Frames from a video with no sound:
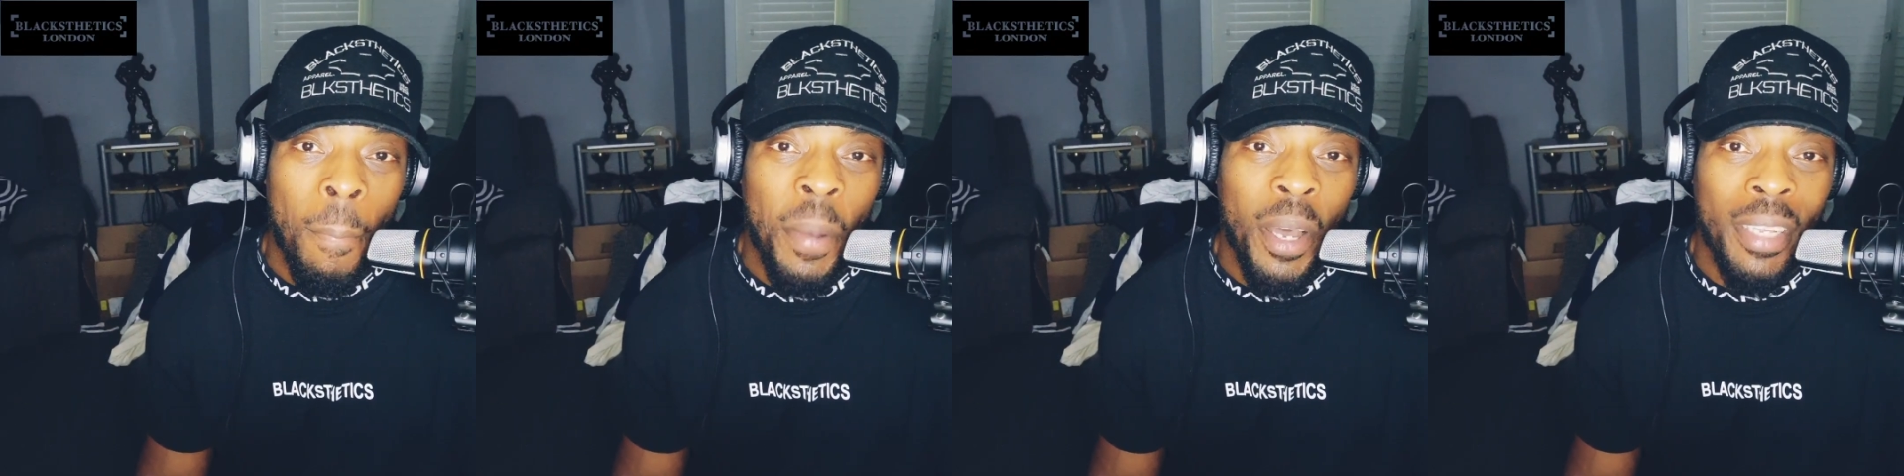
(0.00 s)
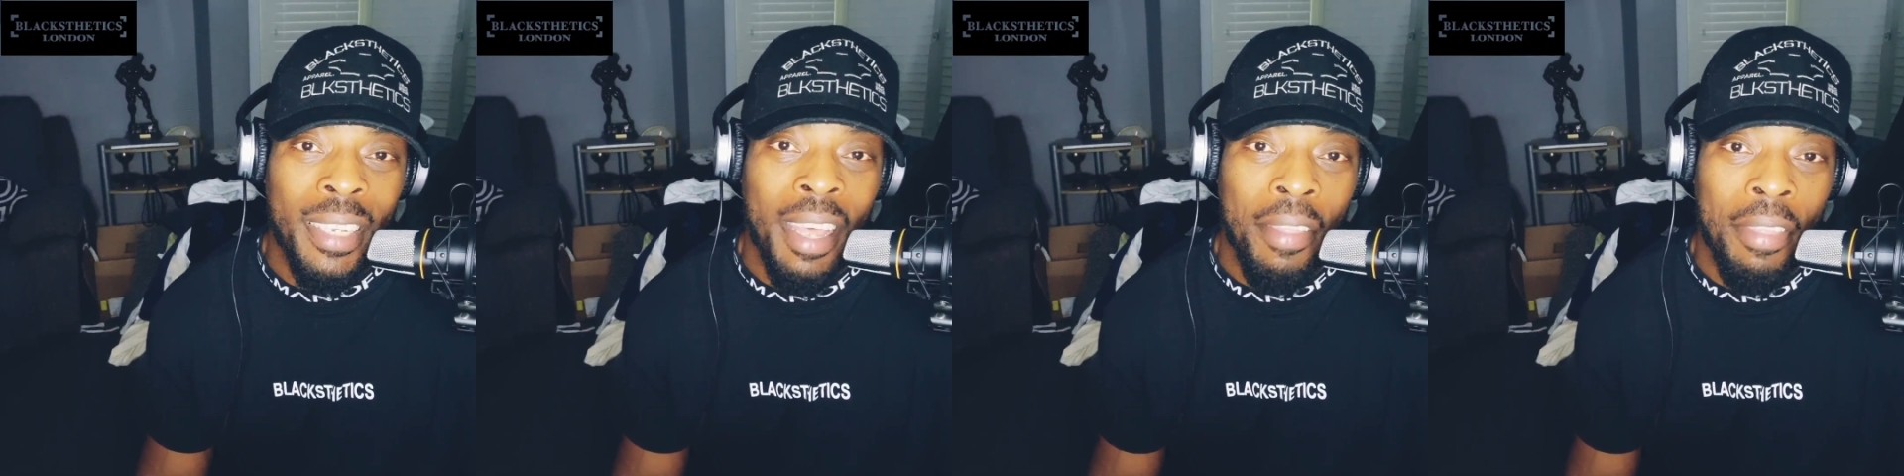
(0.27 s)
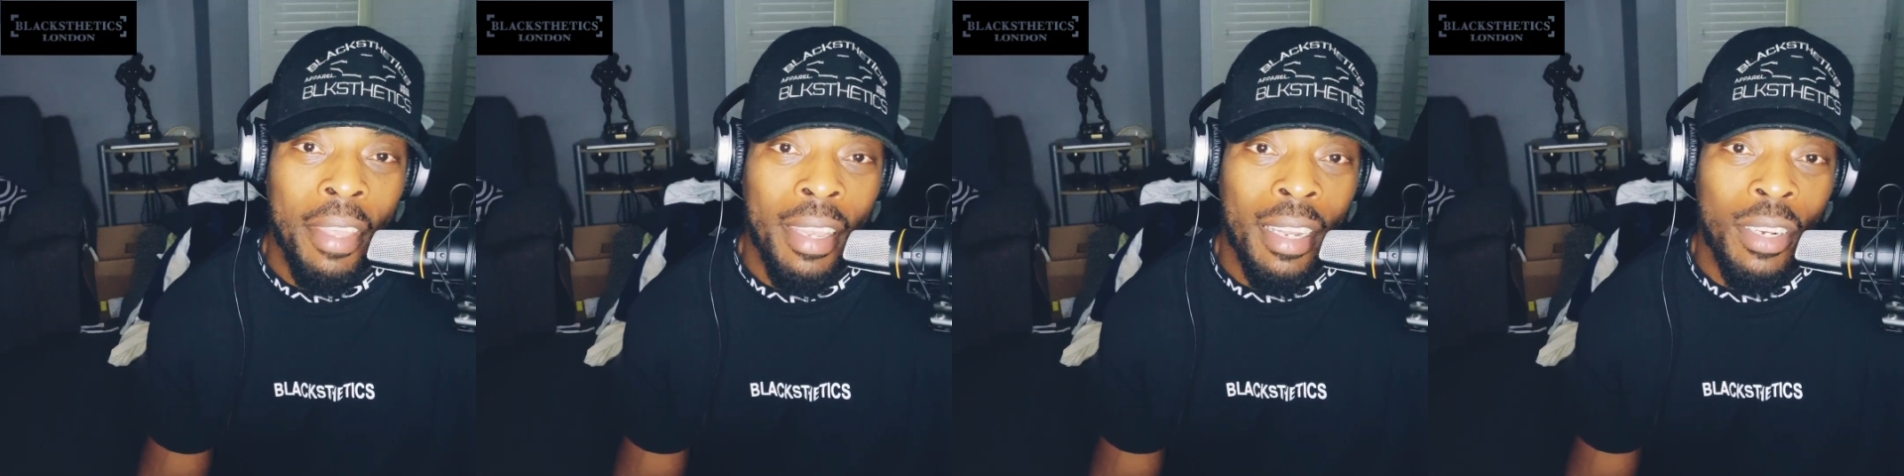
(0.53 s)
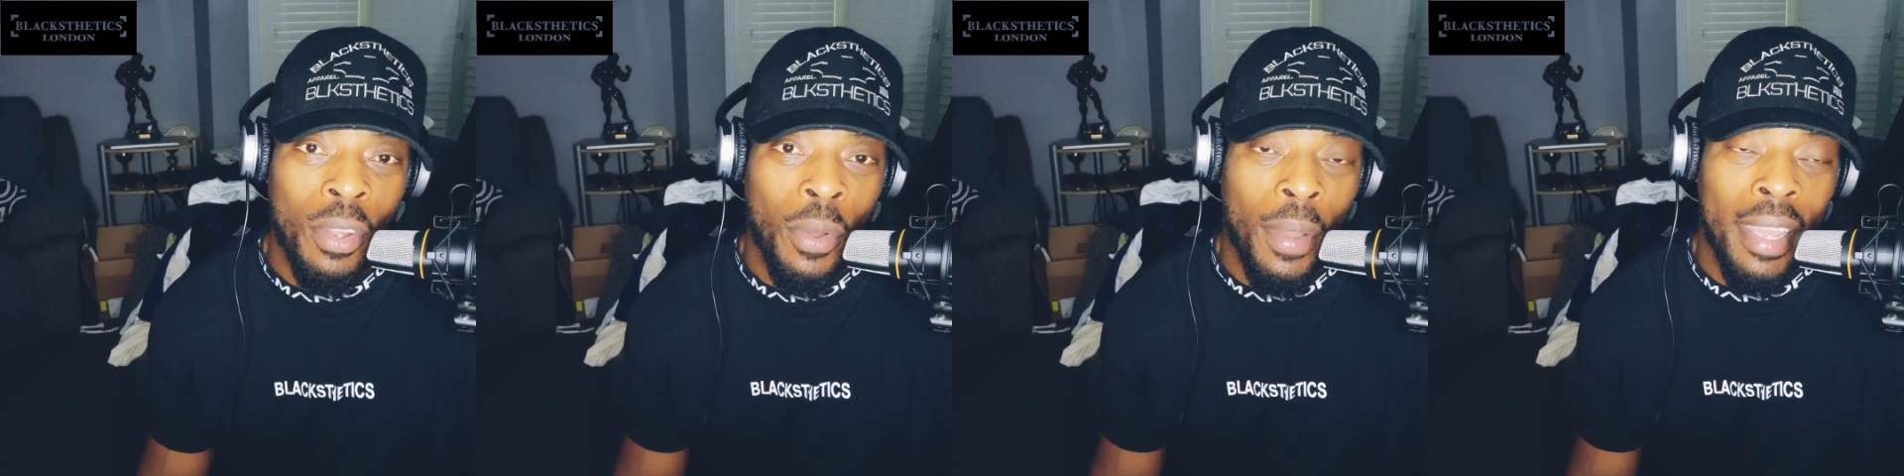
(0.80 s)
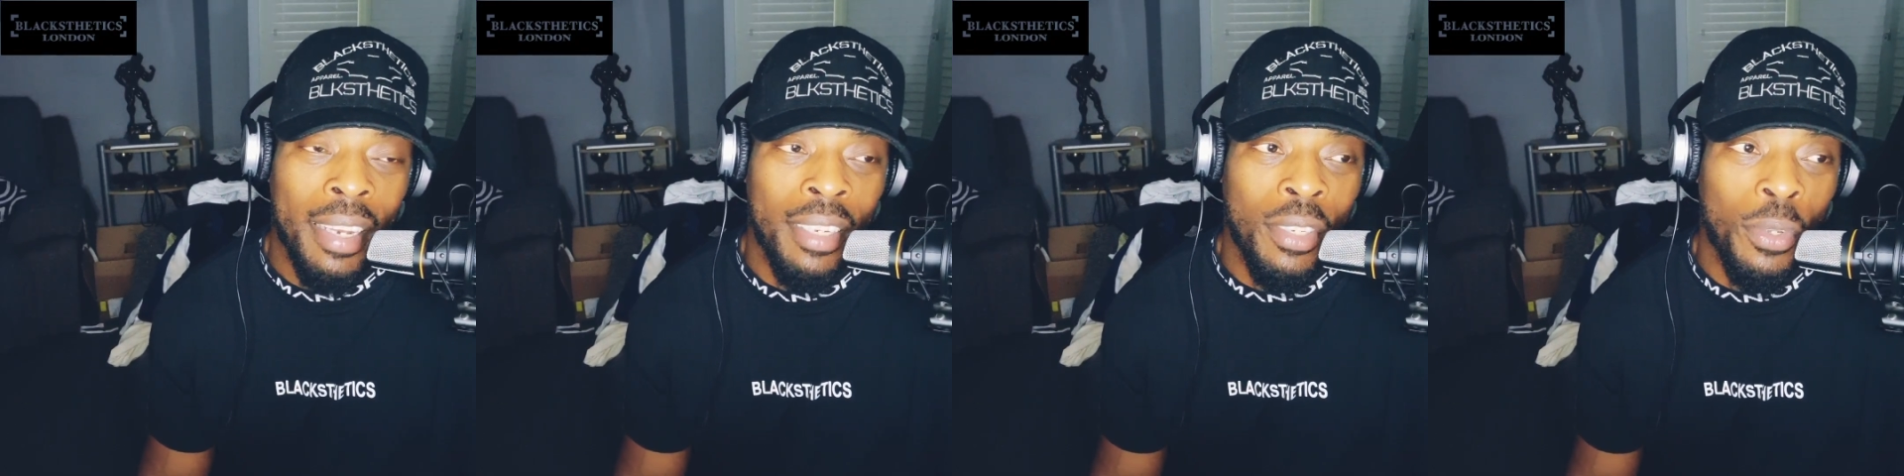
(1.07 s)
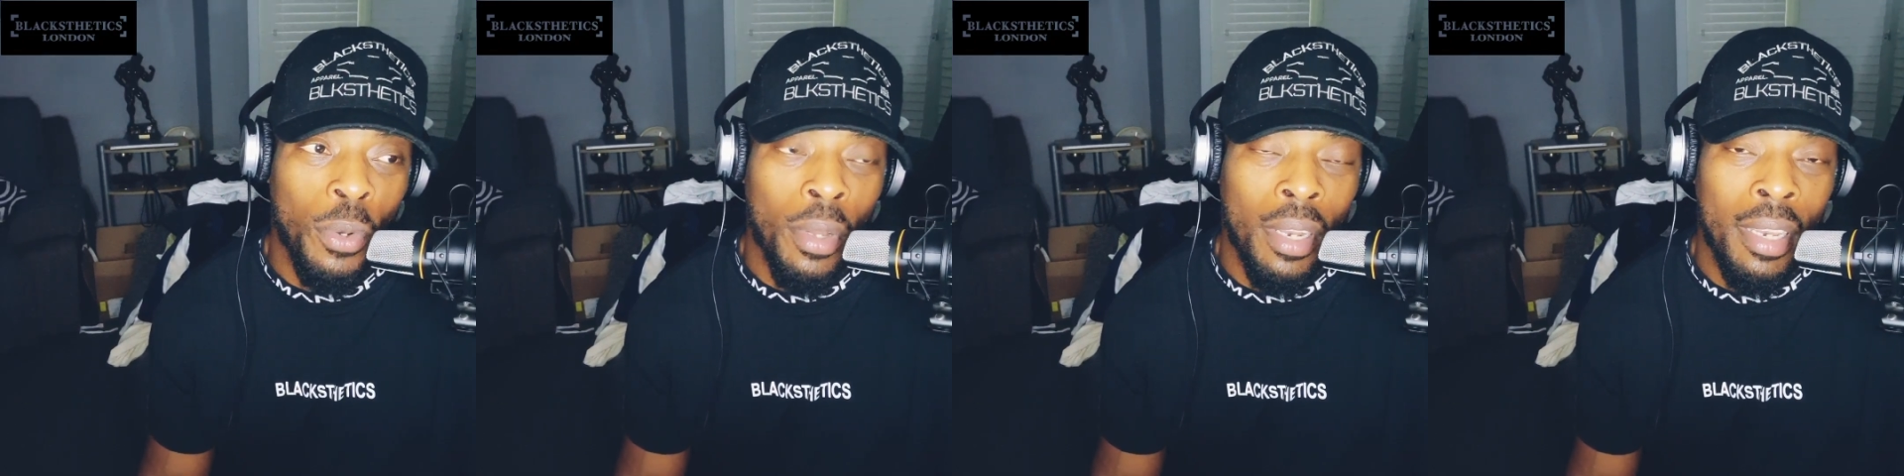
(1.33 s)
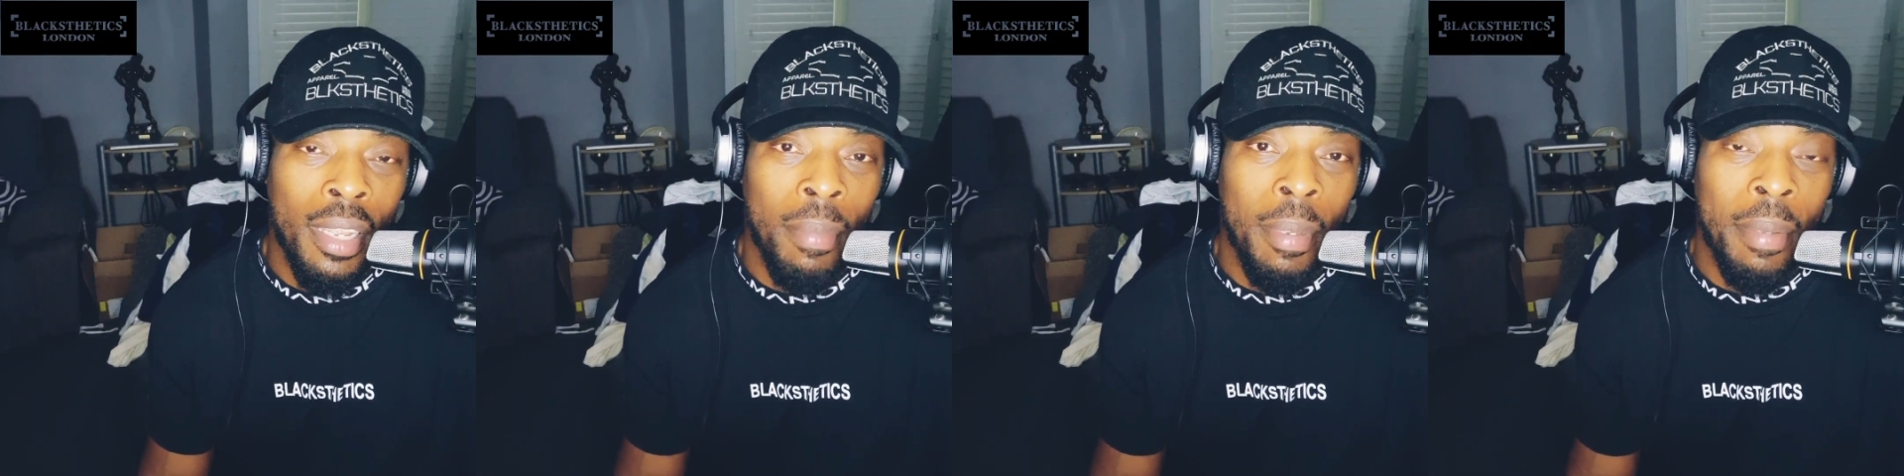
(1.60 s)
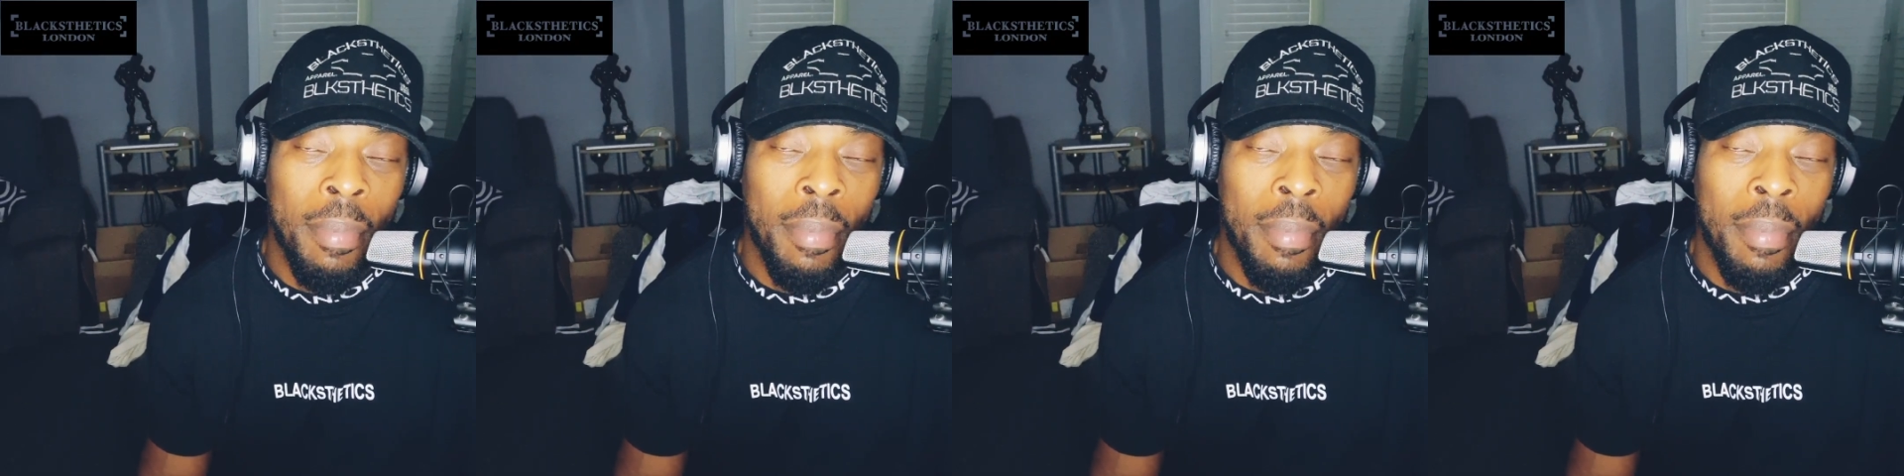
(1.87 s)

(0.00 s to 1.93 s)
But I think I'd go ahead and talk a little